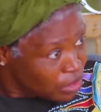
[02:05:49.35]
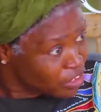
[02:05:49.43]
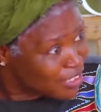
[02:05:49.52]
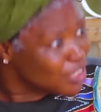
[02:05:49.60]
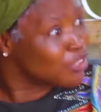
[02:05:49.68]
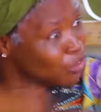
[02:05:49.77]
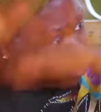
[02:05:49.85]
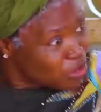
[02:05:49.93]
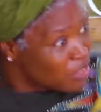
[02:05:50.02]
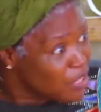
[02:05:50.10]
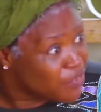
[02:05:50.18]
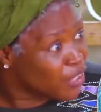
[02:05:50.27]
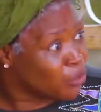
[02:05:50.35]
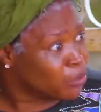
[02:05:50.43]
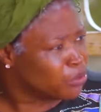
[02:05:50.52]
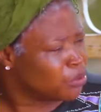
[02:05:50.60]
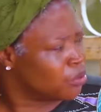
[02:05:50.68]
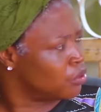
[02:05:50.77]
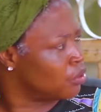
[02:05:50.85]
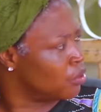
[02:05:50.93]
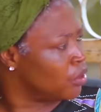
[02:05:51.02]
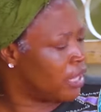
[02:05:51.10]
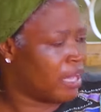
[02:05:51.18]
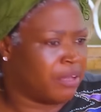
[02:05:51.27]
In the city, just leave alone.
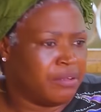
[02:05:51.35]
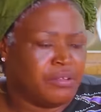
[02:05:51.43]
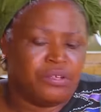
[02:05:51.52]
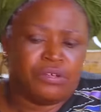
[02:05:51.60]
Yeah.